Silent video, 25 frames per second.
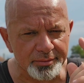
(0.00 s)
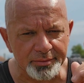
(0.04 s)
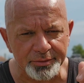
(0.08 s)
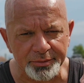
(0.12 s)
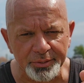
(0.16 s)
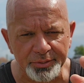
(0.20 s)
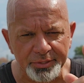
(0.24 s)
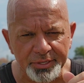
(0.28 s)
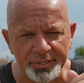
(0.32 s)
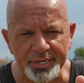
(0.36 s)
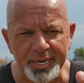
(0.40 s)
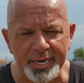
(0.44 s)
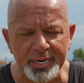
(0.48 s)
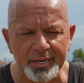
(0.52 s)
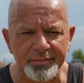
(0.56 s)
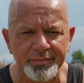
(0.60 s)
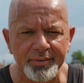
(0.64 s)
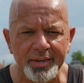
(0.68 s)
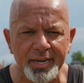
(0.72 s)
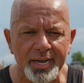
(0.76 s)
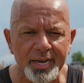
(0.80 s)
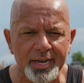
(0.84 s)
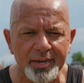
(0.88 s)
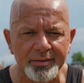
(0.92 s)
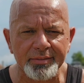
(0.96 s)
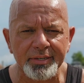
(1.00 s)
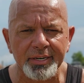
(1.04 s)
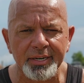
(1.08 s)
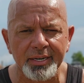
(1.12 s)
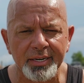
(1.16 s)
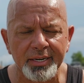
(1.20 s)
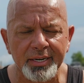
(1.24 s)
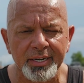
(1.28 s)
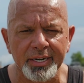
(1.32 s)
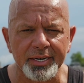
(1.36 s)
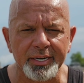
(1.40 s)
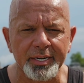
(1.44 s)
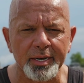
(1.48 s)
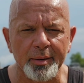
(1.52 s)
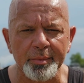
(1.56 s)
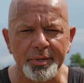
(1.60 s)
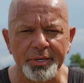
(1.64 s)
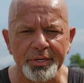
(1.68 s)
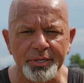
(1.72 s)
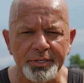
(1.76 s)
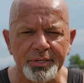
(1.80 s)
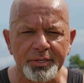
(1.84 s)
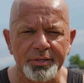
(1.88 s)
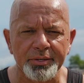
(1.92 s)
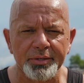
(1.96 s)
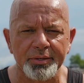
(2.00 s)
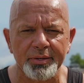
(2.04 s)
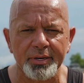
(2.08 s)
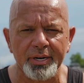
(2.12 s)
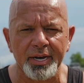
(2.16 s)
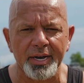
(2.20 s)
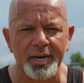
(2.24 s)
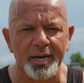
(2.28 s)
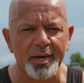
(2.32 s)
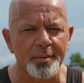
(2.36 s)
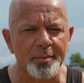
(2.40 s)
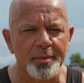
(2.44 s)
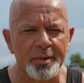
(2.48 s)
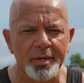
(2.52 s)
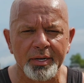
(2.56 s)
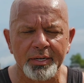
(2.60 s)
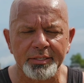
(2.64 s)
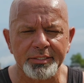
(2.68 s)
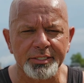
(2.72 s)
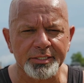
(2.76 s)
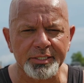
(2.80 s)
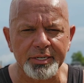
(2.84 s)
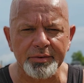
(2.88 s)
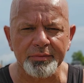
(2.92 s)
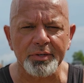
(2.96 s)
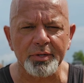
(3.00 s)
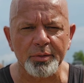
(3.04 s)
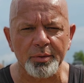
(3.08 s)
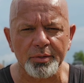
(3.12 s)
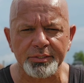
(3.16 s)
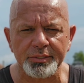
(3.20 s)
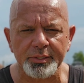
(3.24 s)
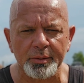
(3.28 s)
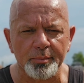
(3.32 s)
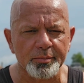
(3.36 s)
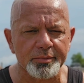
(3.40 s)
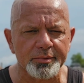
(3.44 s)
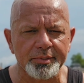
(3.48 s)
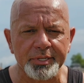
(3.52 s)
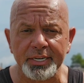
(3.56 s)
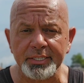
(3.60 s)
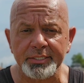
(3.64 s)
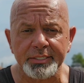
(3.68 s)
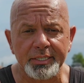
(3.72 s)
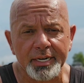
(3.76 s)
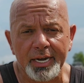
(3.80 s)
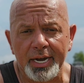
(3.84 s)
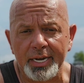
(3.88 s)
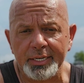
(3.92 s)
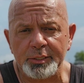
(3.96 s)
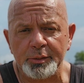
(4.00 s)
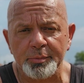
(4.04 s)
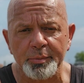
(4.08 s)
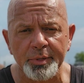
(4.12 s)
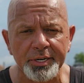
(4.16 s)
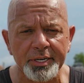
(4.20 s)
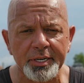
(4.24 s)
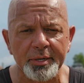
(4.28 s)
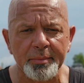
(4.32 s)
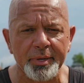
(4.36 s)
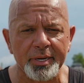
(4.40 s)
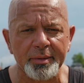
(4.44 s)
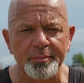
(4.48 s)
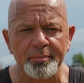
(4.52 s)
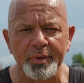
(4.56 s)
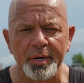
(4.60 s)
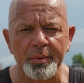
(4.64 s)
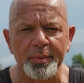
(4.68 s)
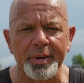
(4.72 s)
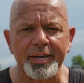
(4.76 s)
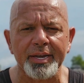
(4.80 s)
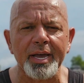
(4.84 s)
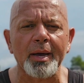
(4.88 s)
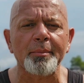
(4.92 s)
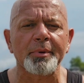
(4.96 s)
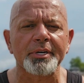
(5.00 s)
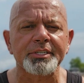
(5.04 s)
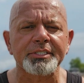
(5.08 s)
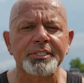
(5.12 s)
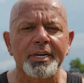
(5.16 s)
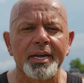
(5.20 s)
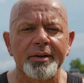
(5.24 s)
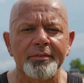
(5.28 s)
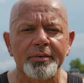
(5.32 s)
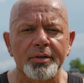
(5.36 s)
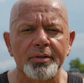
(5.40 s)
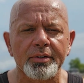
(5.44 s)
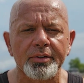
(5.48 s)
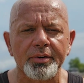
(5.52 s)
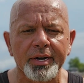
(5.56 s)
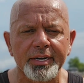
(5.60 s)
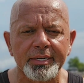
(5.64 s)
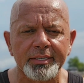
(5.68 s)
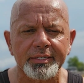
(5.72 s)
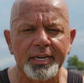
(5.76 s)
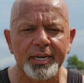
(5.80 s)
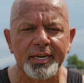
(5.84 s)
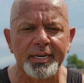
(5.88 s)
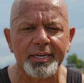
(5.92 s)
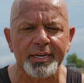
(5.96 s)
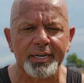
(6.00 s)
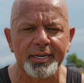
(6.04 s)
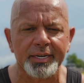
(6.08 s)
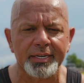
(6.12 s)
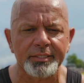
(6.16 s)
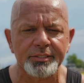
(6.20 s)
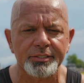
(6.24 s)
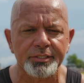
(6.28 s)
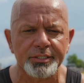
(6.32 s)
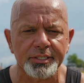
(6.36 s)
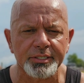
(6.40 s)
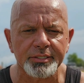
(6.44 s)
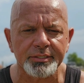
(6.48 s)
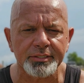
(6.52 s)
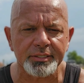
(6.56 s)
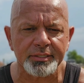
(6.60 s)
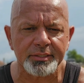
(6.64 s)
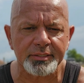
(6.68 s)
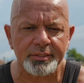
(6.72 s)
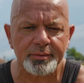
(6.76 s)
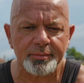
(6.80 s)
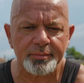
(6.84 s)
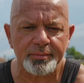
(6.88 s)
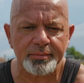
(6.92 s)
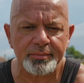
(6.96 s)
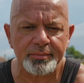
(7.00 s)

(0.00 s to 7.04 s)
doing the Daily Five and coming to you, just giving you some things that God's speaking to me. Anyway, God bless you. Have a great day in Jesus.